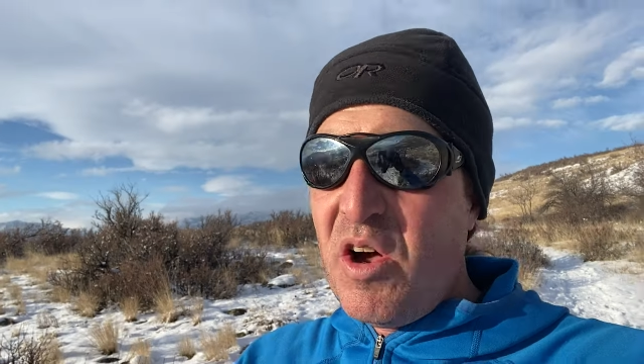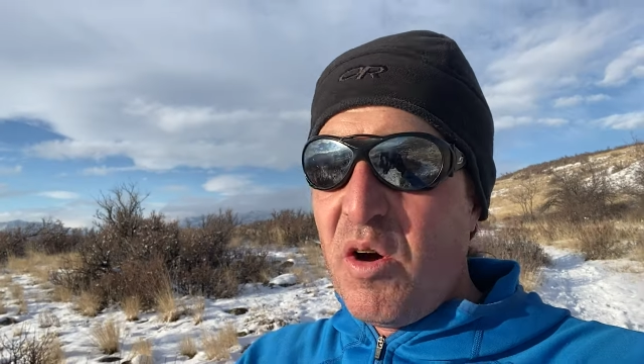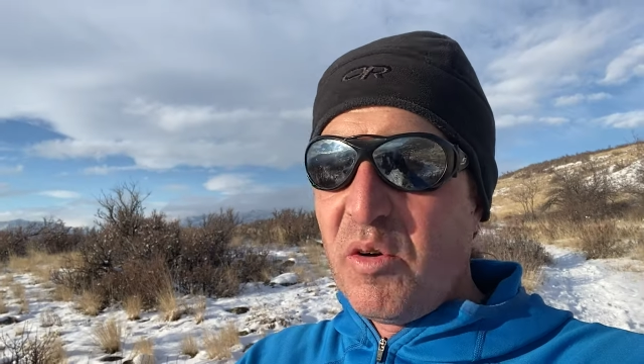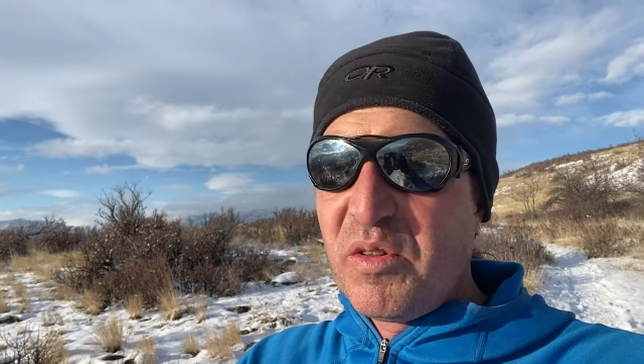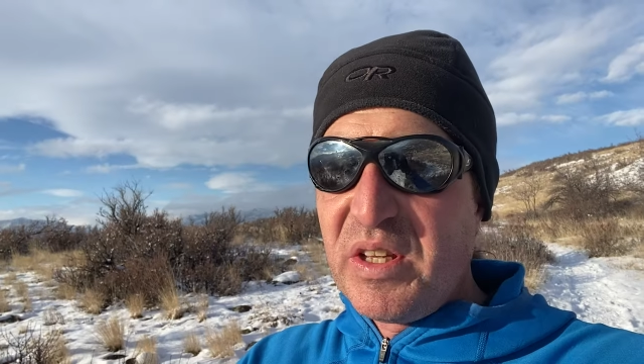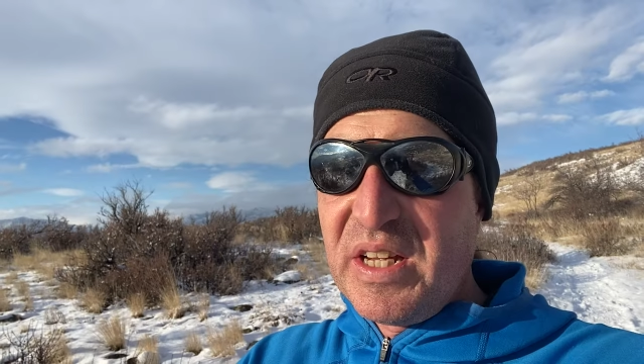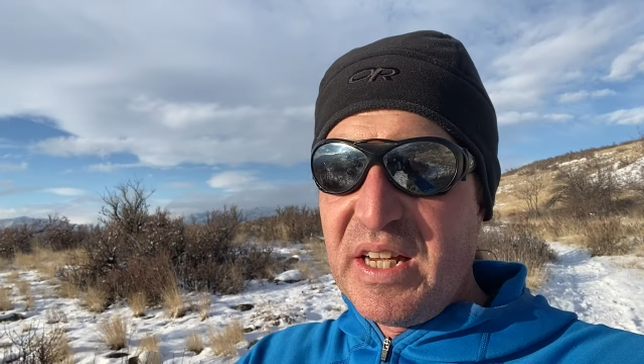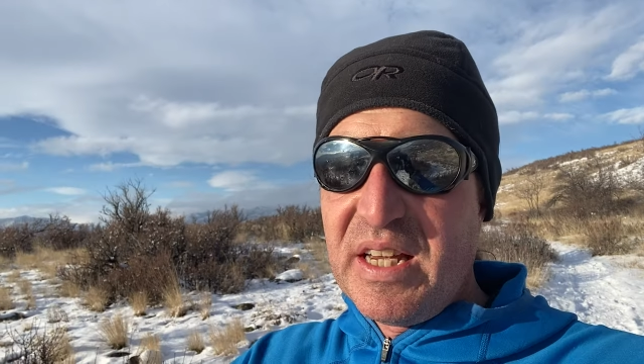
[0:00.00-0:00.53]

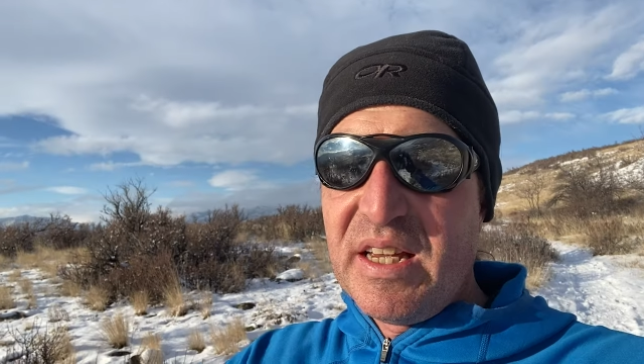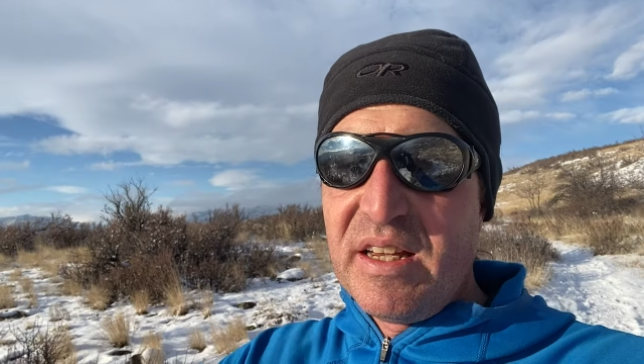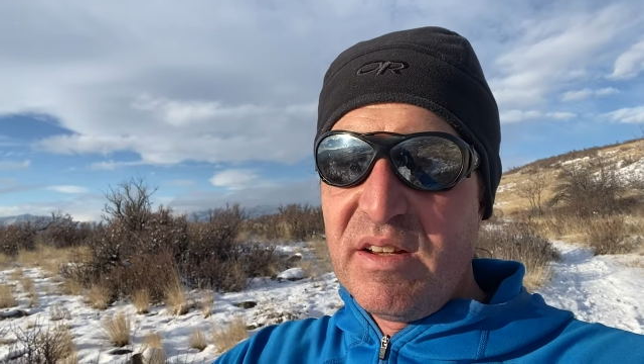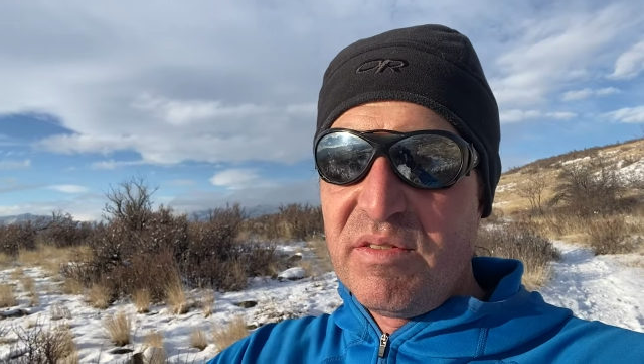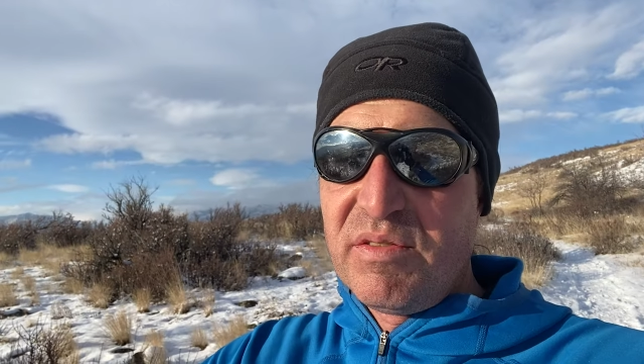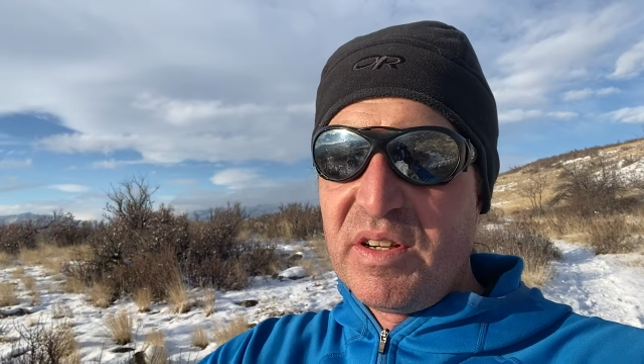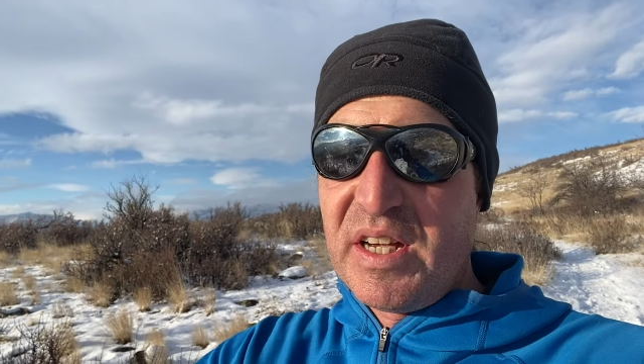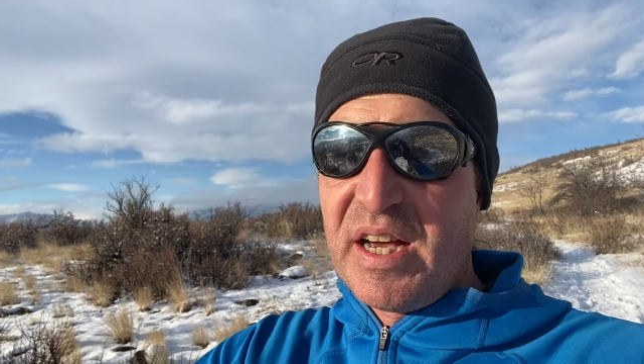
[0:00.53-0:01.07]
only
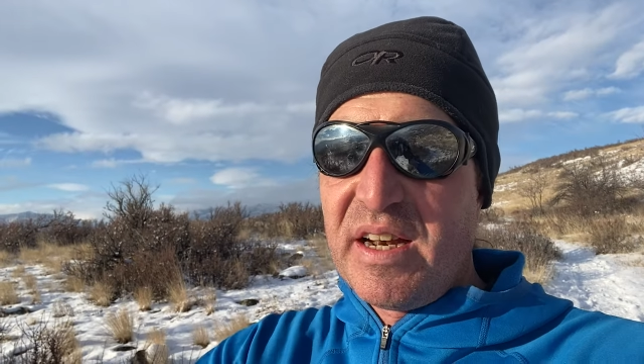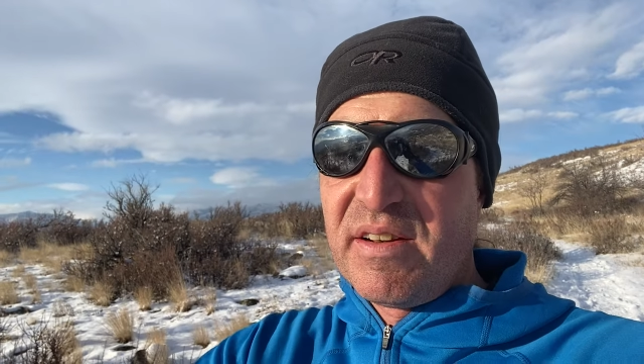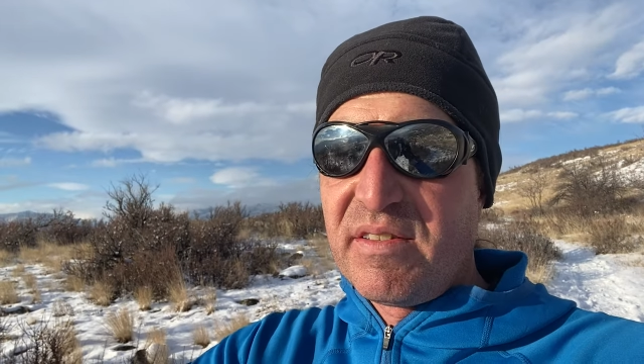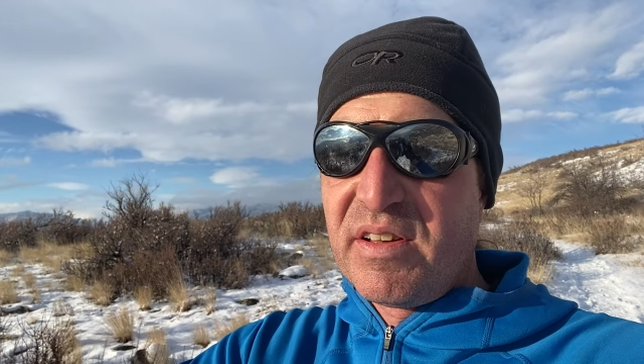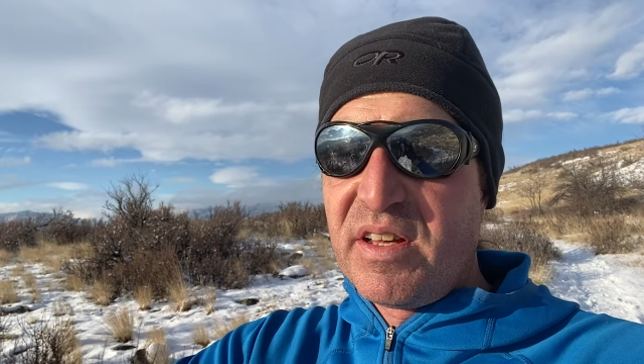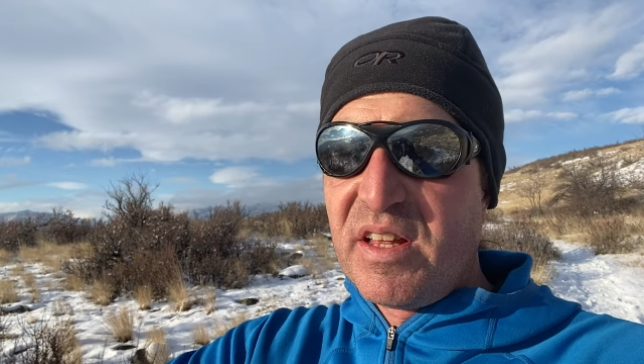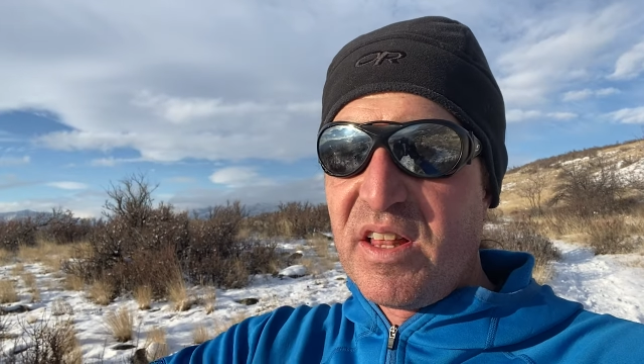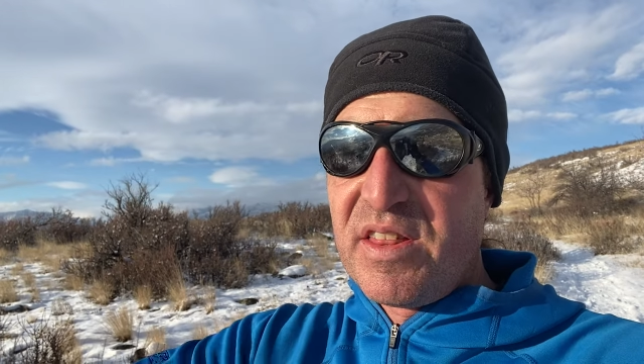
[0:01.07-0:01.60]
if we kind of
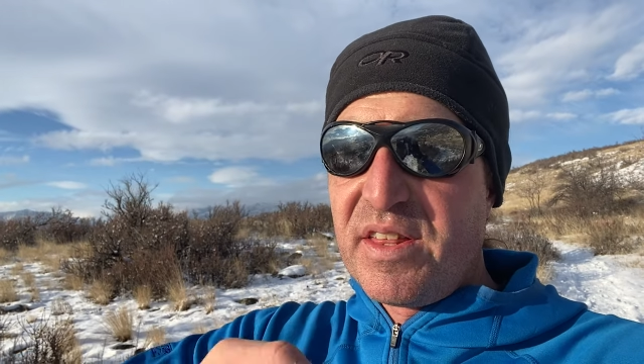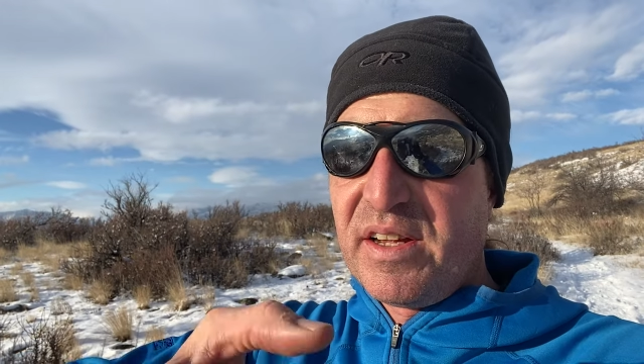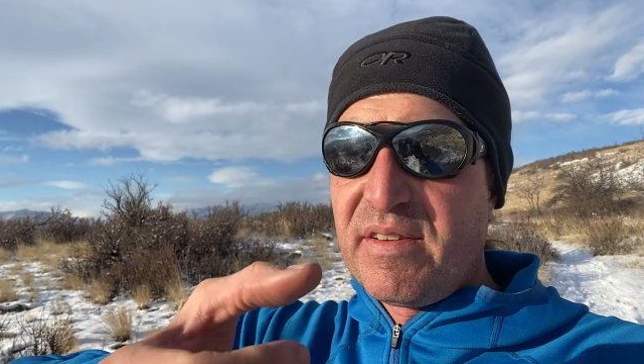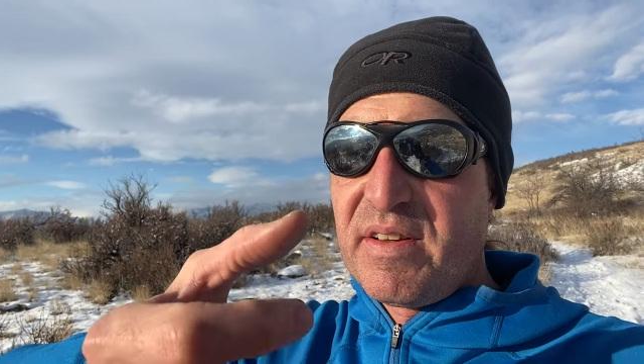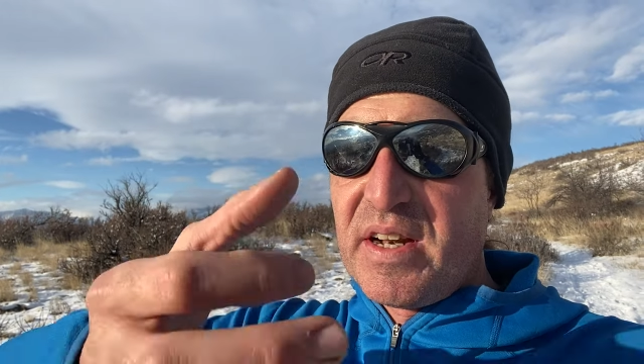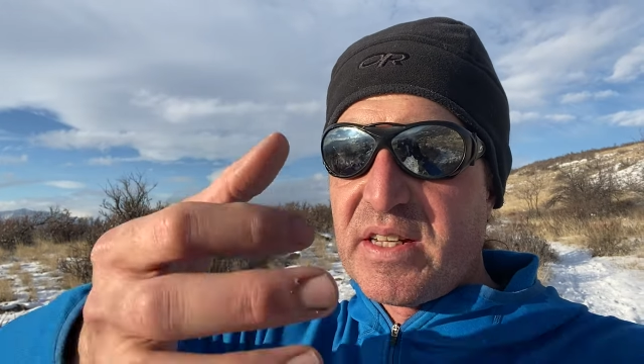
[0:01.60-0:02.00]
think of it